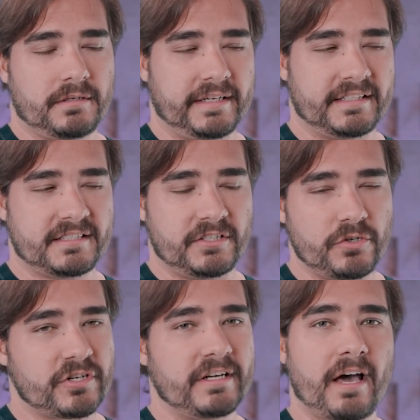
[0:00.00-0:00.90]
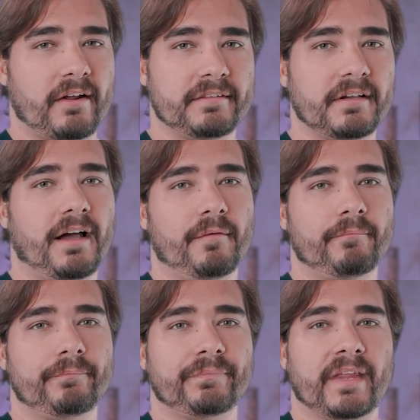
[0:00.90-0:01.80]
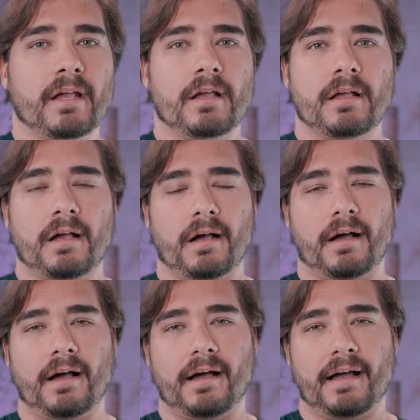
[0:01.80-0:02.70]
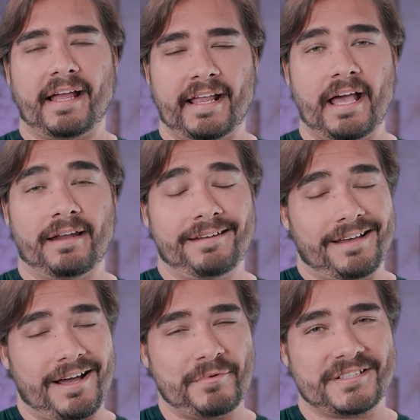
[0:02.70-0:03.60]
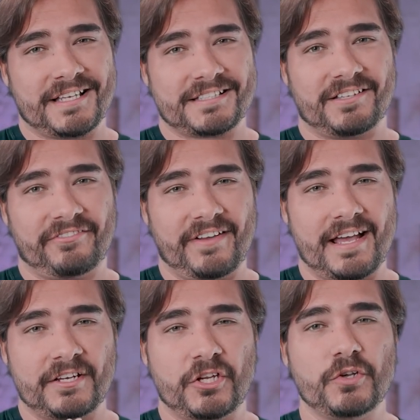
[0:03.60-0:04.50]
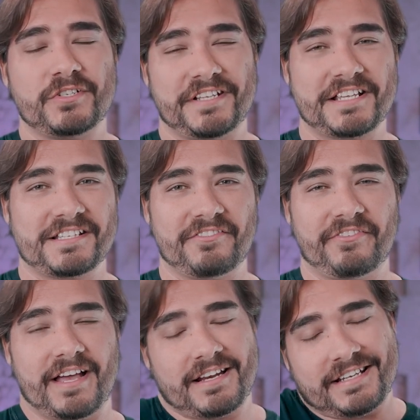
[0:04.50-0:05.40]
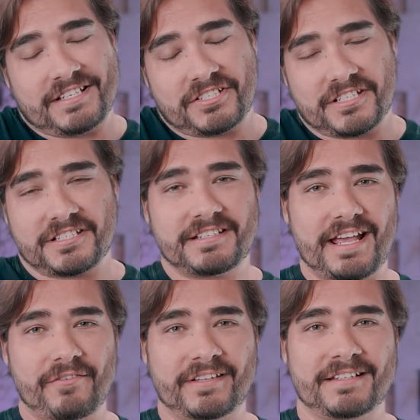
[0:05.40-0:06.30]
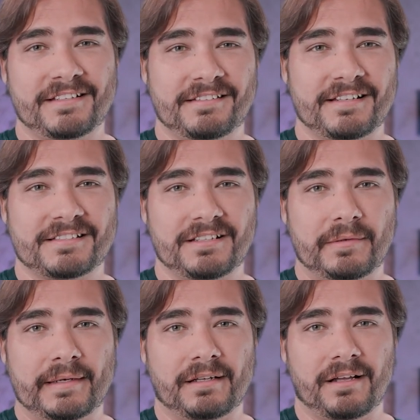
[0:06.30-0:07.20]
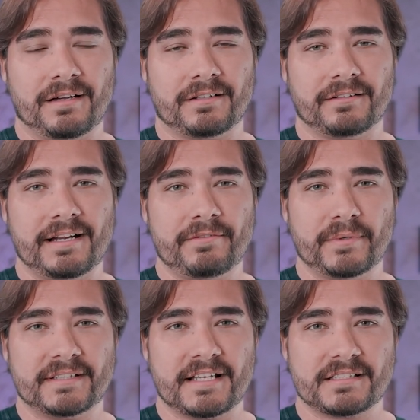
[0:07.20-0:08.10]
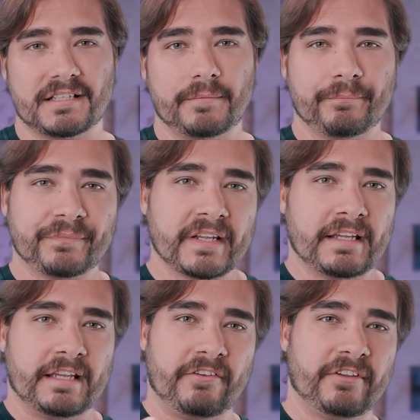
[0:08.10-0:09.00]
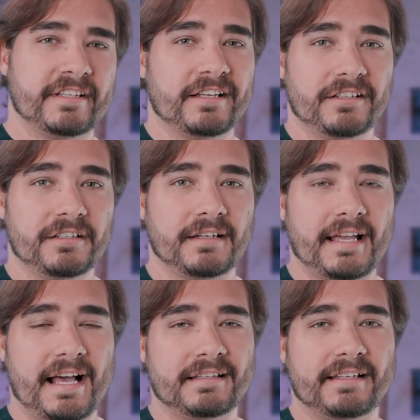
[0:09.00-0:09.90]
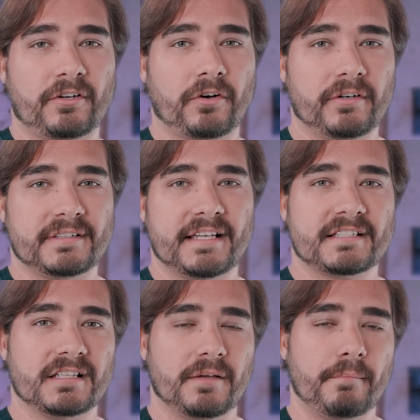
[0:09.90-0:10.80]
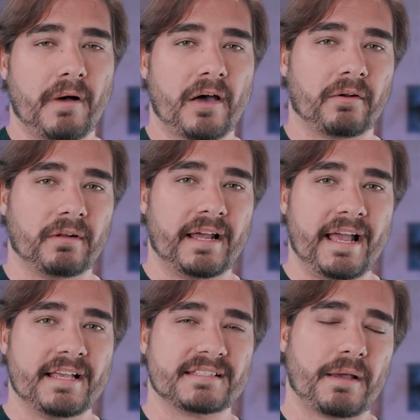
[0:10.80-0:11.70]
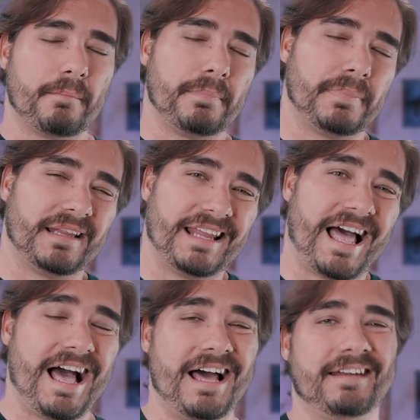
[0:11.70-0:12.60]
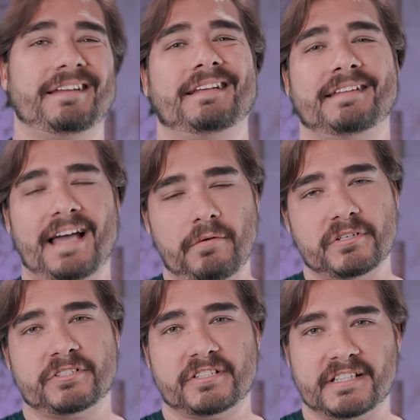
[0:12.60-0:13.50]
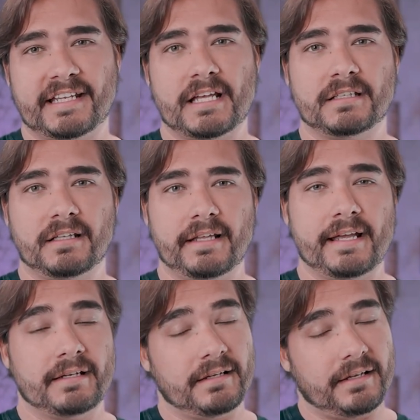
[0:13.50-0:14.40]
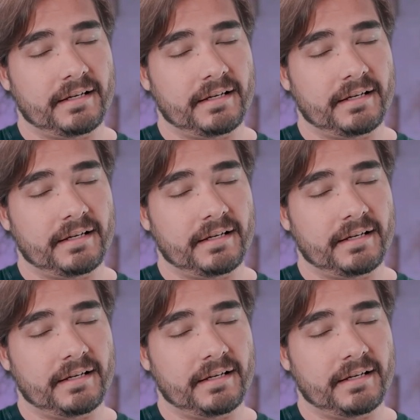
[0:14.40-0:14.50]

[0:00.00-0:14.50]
it's usually not on time. Again, I'm a Tesla fan, huge Tesla fan. It's just everything takes a little bit longer, right, with Tesla. If you take a look at the current Tesla Model S Plaid, that was just again delayed